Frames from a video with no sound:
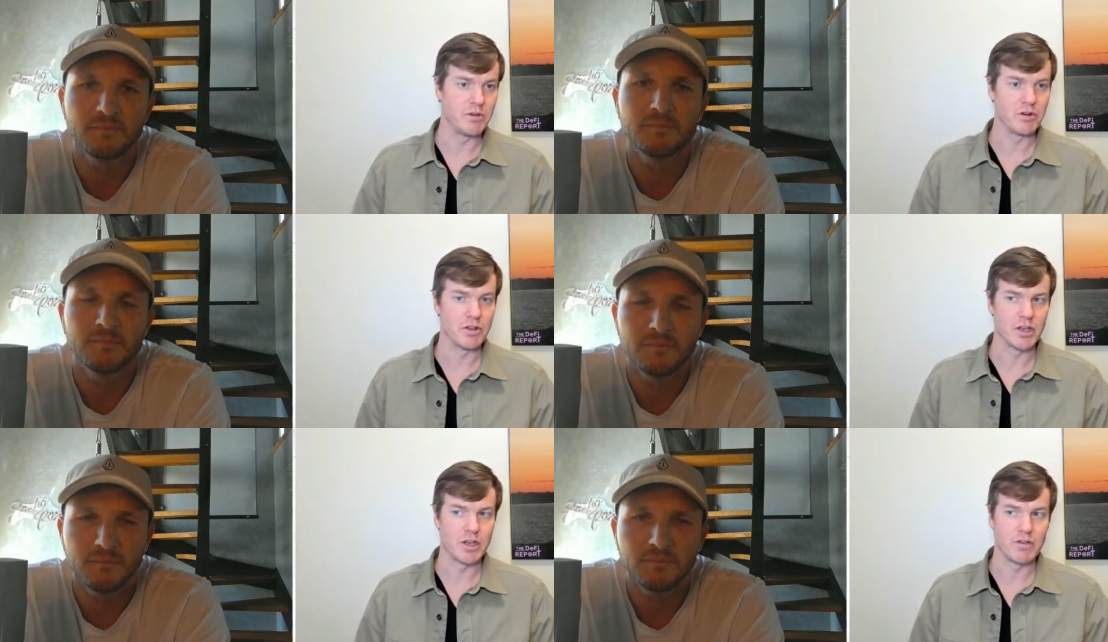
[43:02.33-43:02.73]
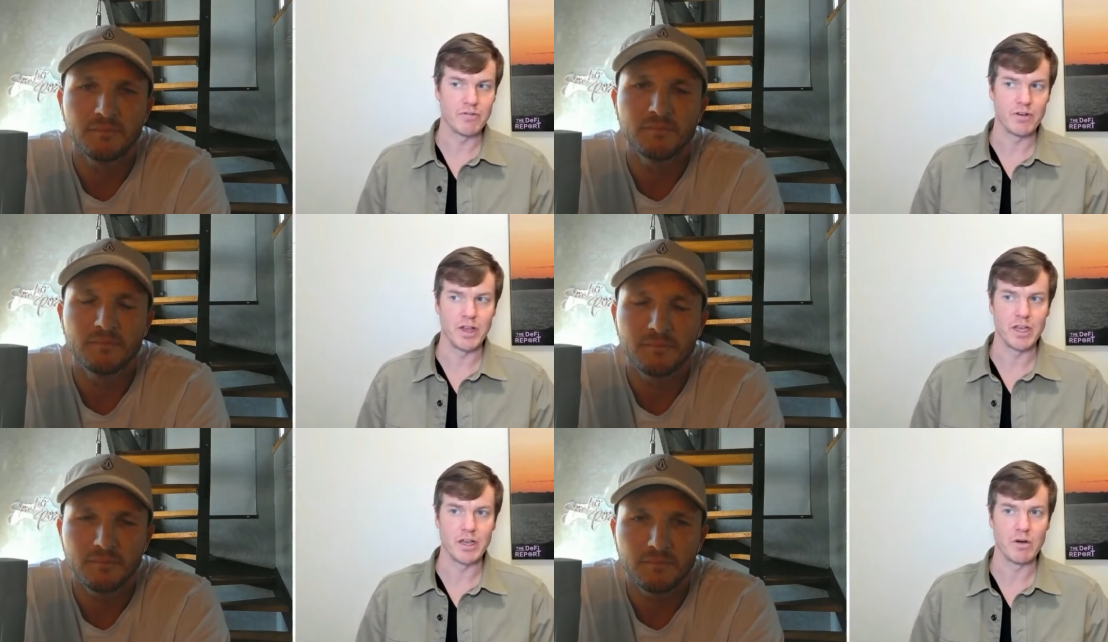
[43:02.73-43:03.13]
Speaker 1: you're looking for
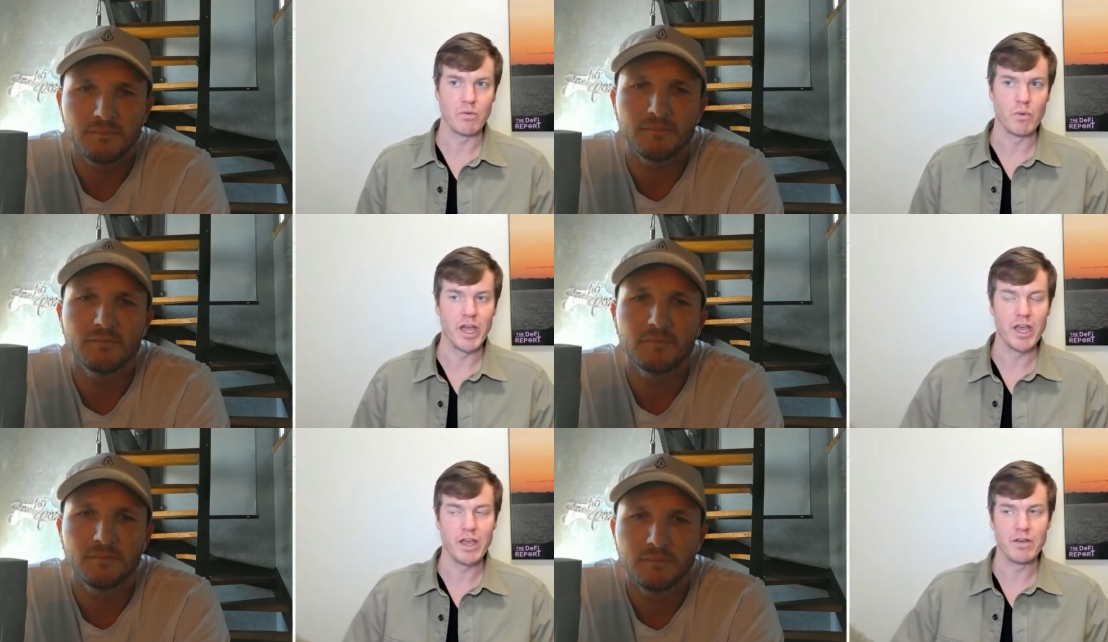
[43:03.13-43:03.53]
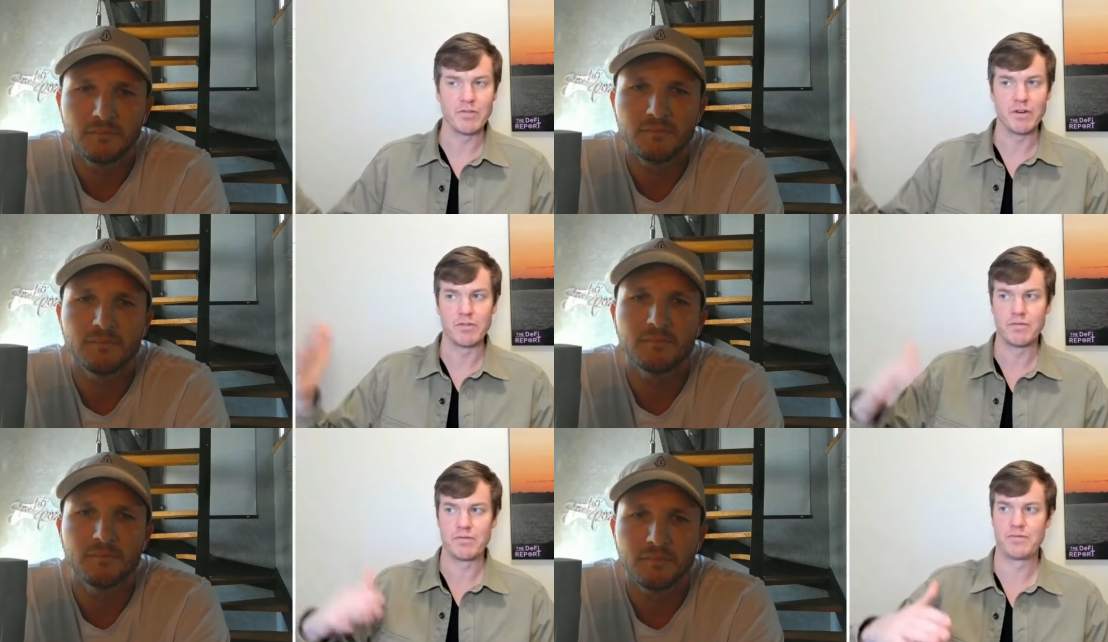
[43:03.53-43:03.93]
like a wave
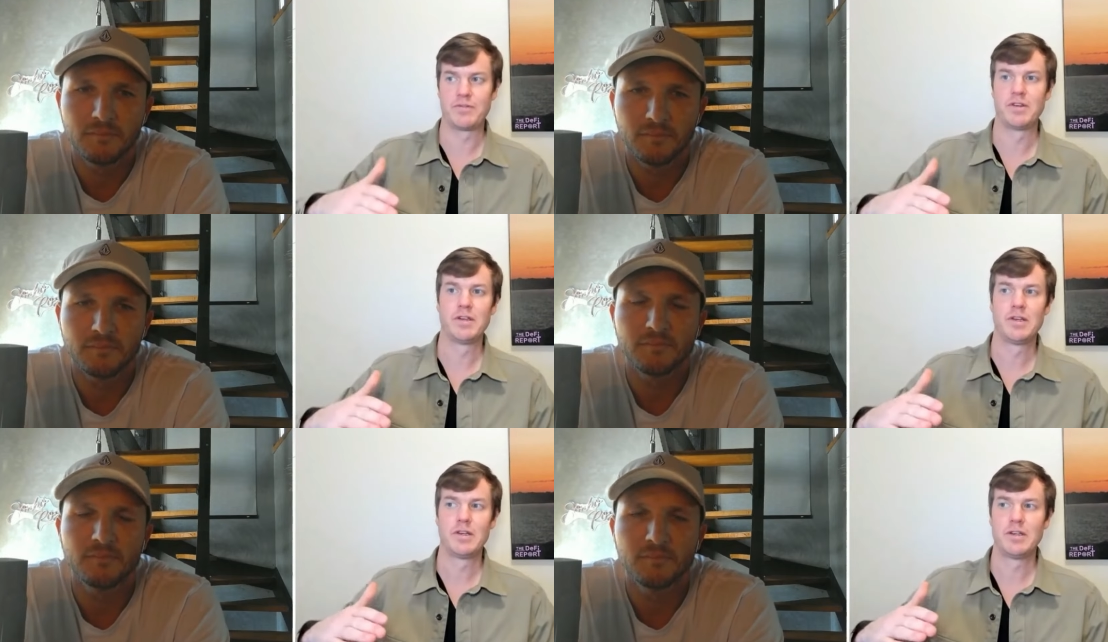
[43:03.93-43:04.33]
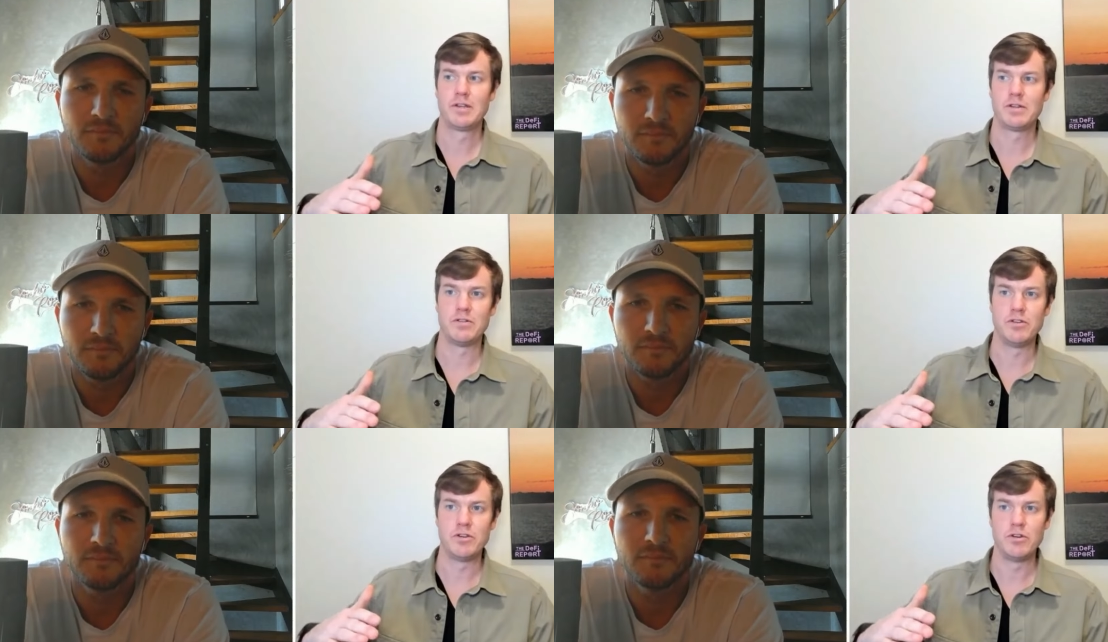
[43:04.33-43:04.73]
of
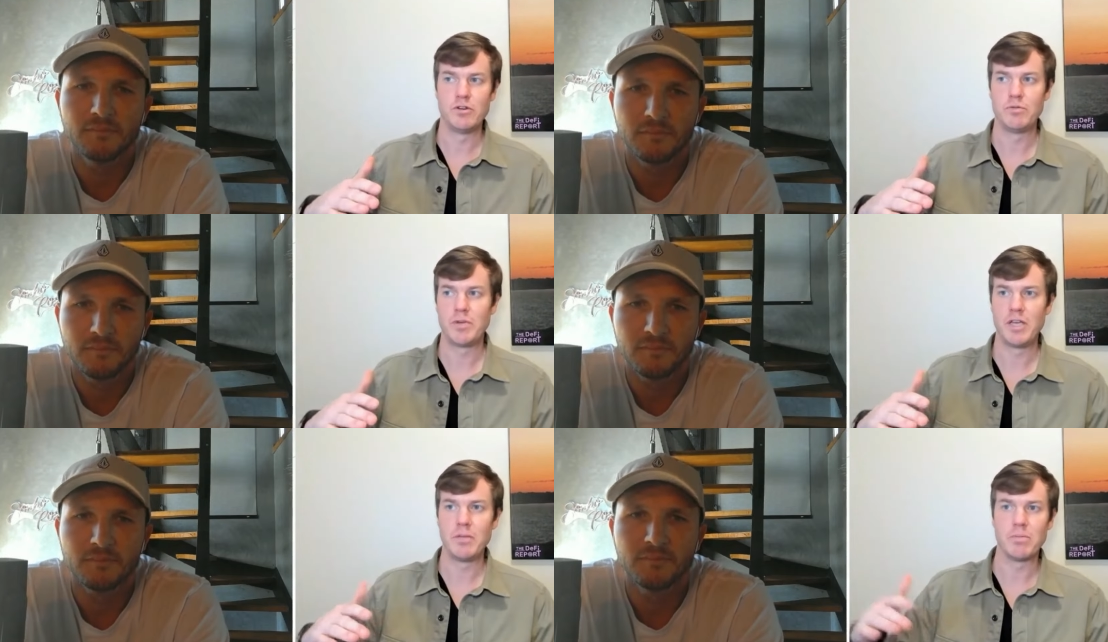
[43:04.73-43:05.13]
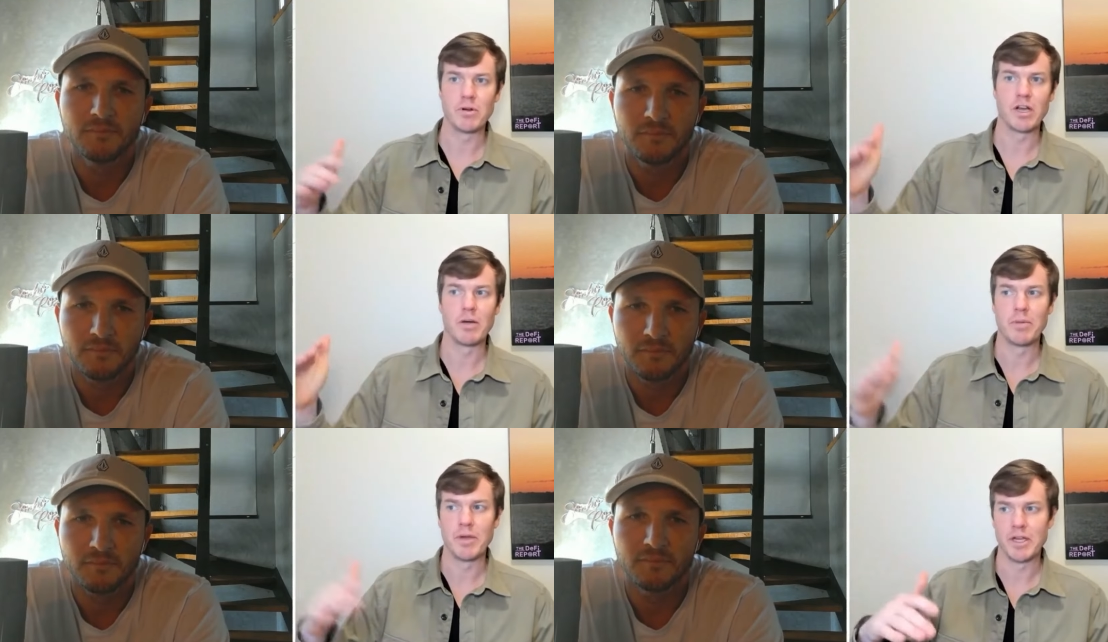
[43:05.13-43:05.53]
new people
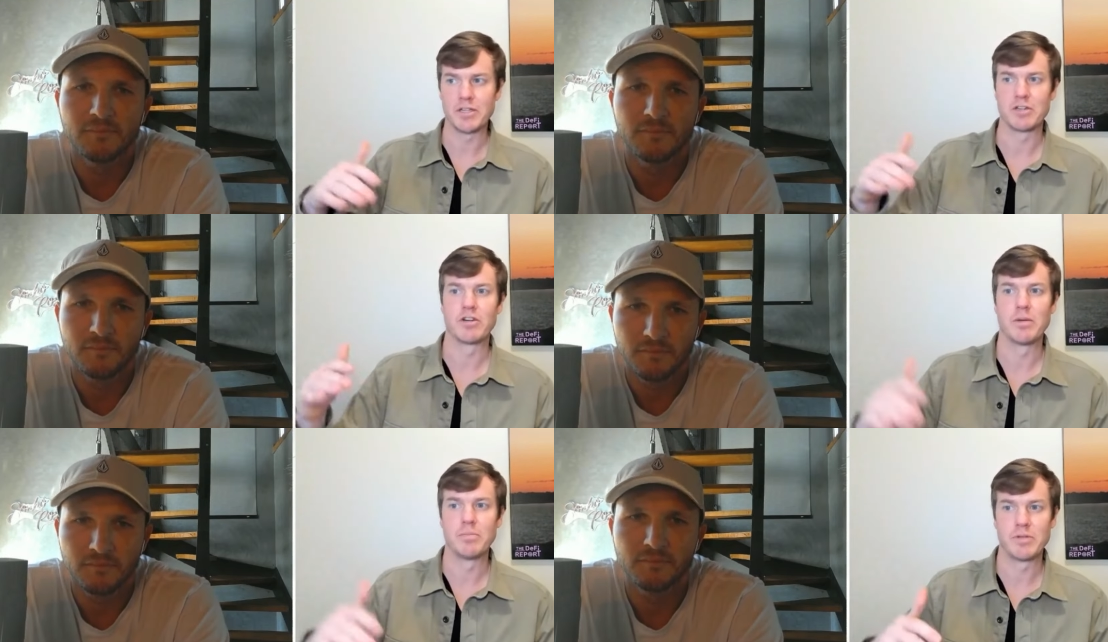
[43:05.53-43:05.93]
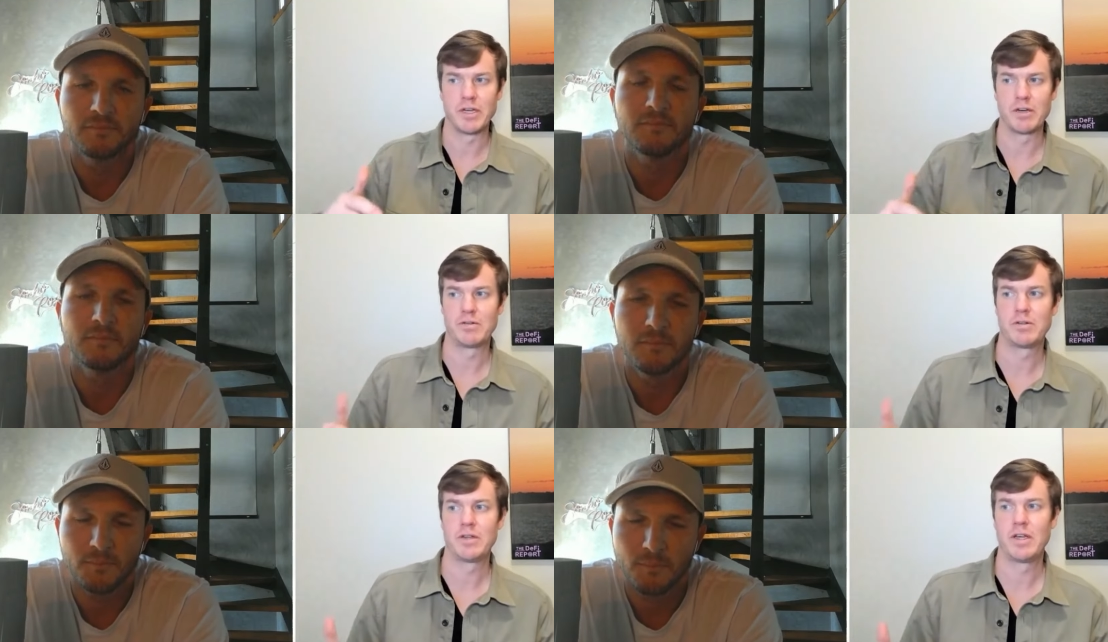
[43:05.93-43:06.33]
coming into
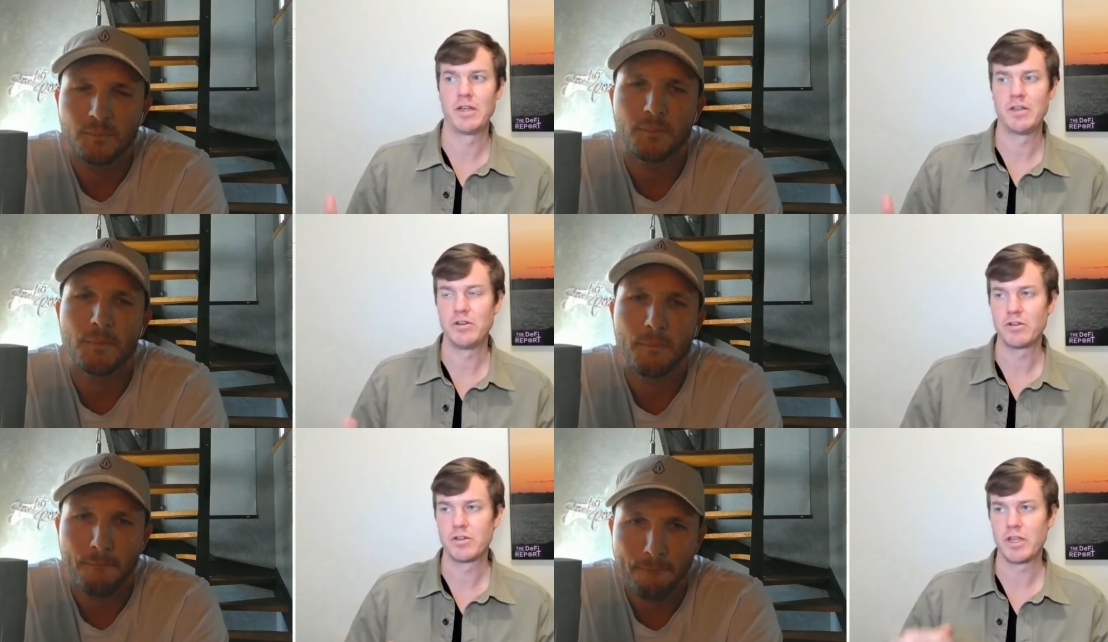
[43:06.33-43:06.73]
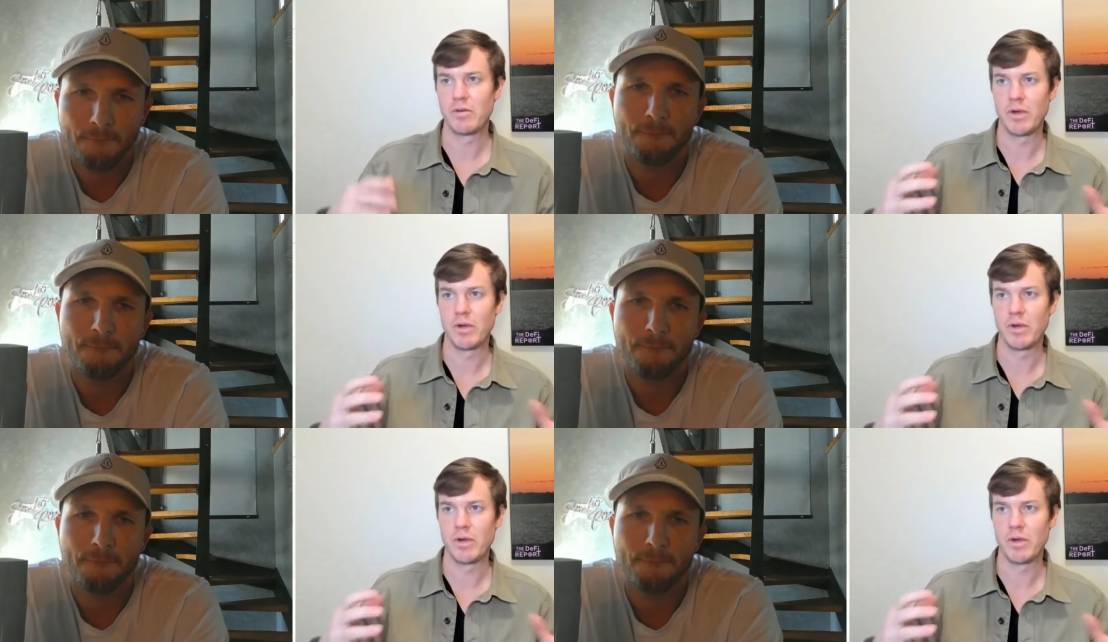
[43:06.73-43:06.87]
crypto, and usually